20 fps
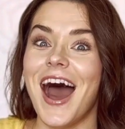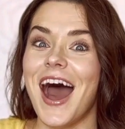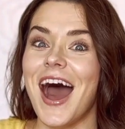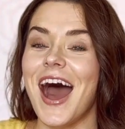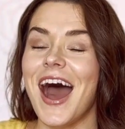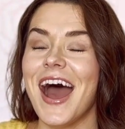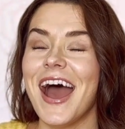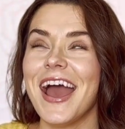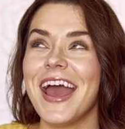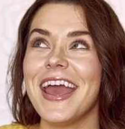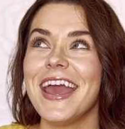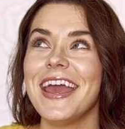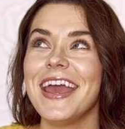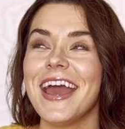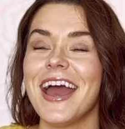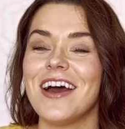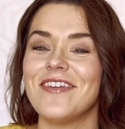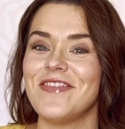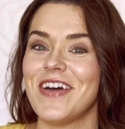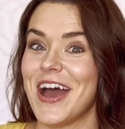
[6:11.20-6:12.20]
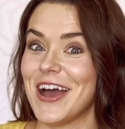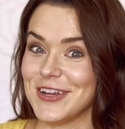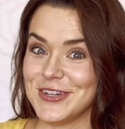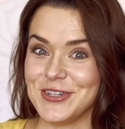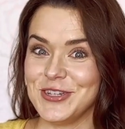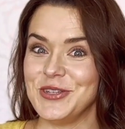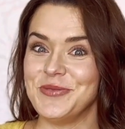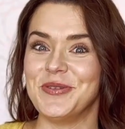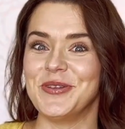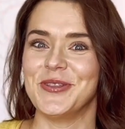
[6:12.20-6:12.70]
I have
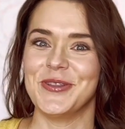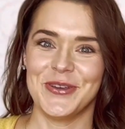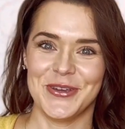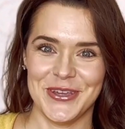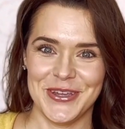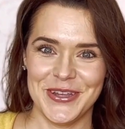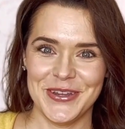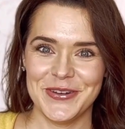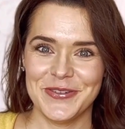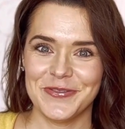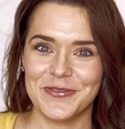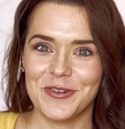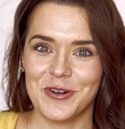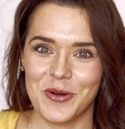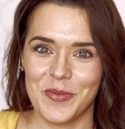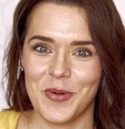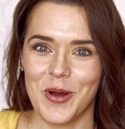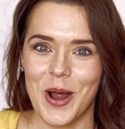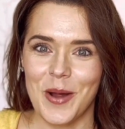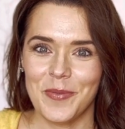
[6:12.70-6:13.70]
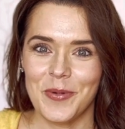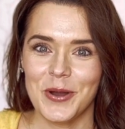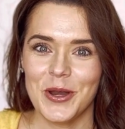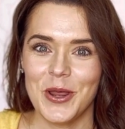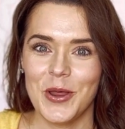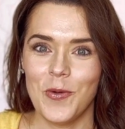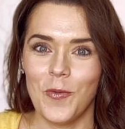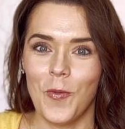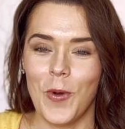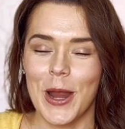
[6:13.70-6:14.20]
actually been looking for a
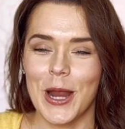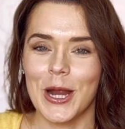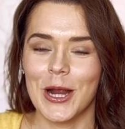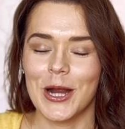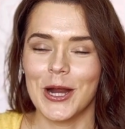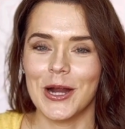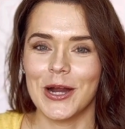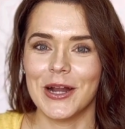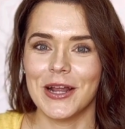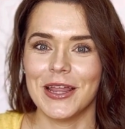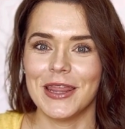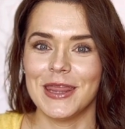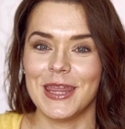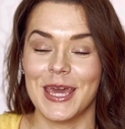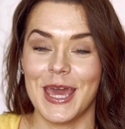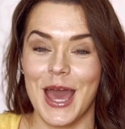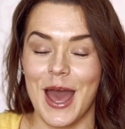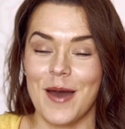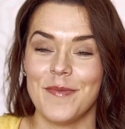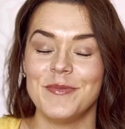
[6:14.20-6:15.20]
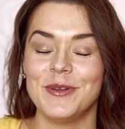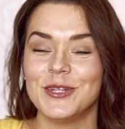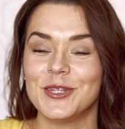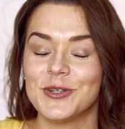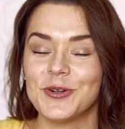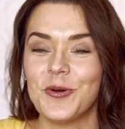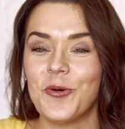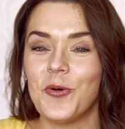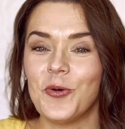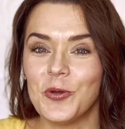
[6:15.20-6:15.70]
property where the cabinets
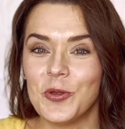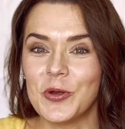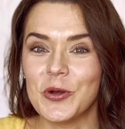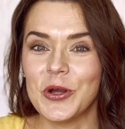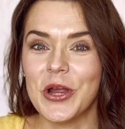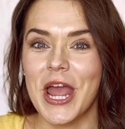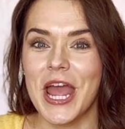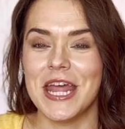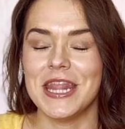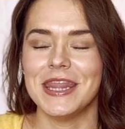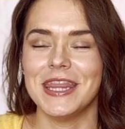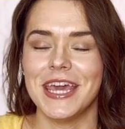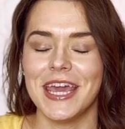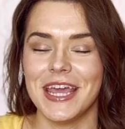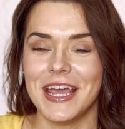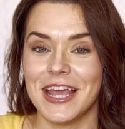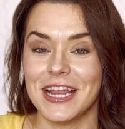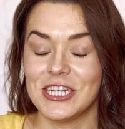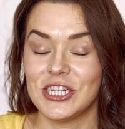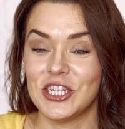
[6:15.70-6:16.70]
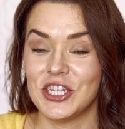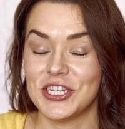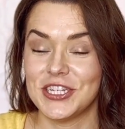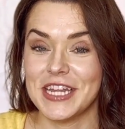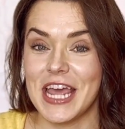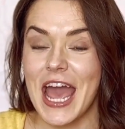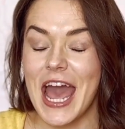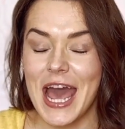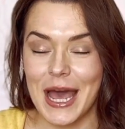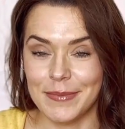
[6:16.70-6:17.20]
are older and they just
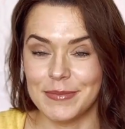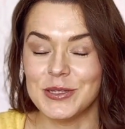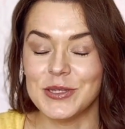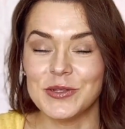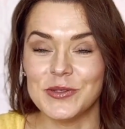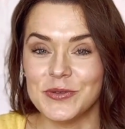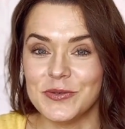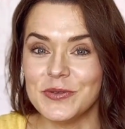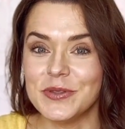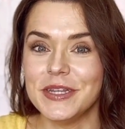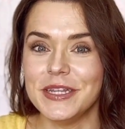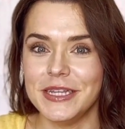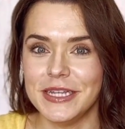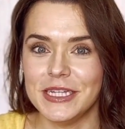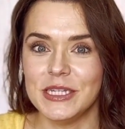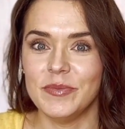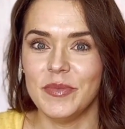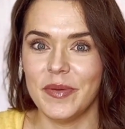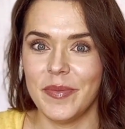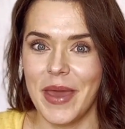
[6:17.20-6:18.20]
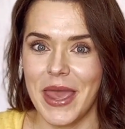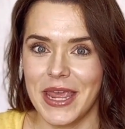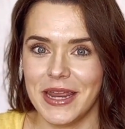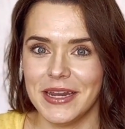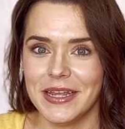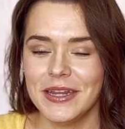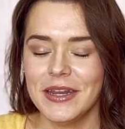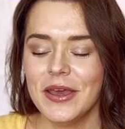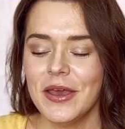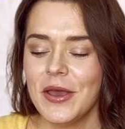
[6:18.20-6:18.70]
absolutely need to be
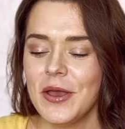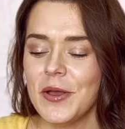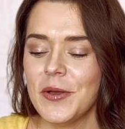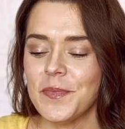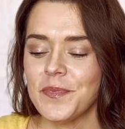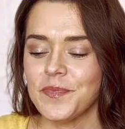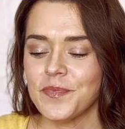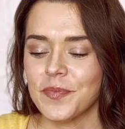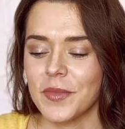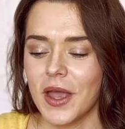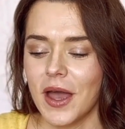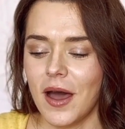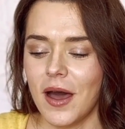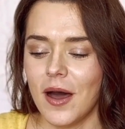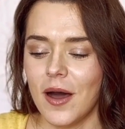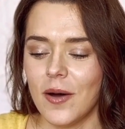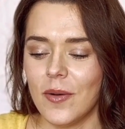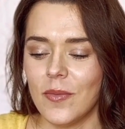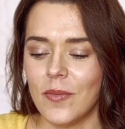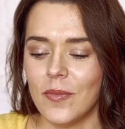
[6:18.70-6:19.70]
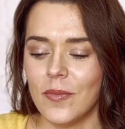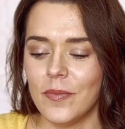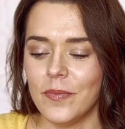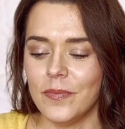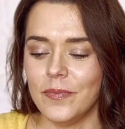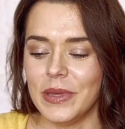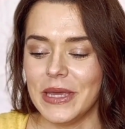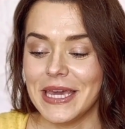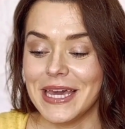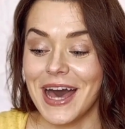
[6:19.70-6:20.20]
painted,
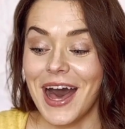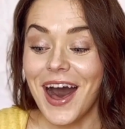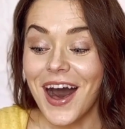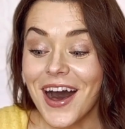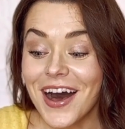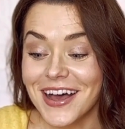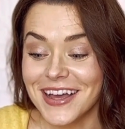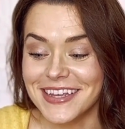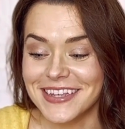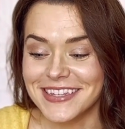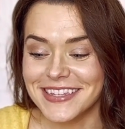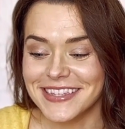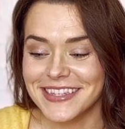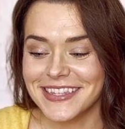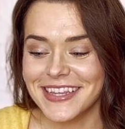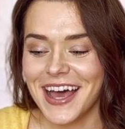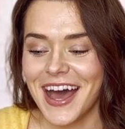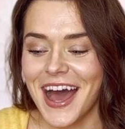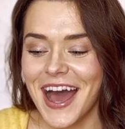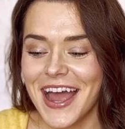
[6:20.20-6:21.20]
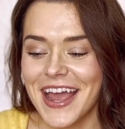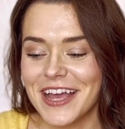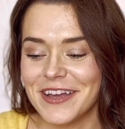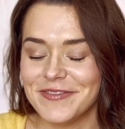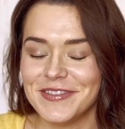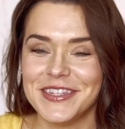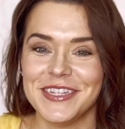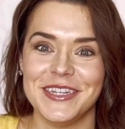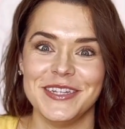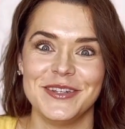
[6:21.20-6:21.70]
because I have
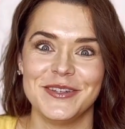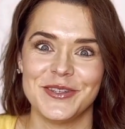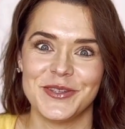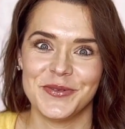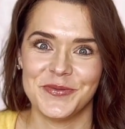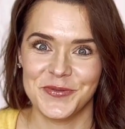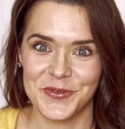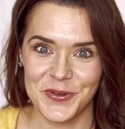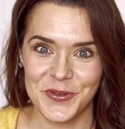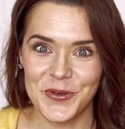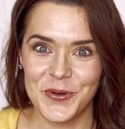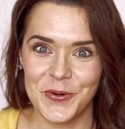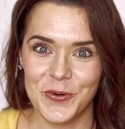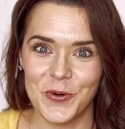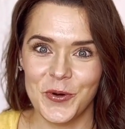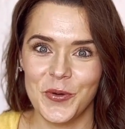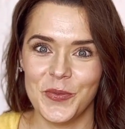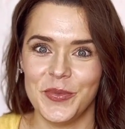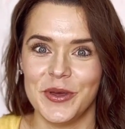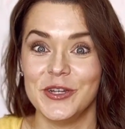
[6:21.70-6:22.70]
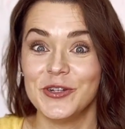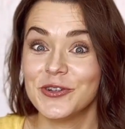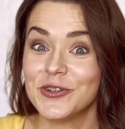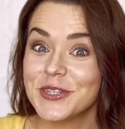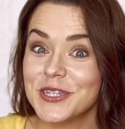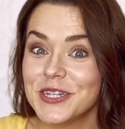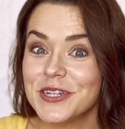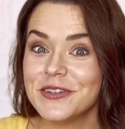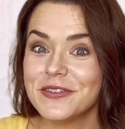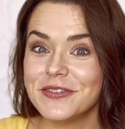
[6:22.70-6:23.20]
seen some really cool Pinterest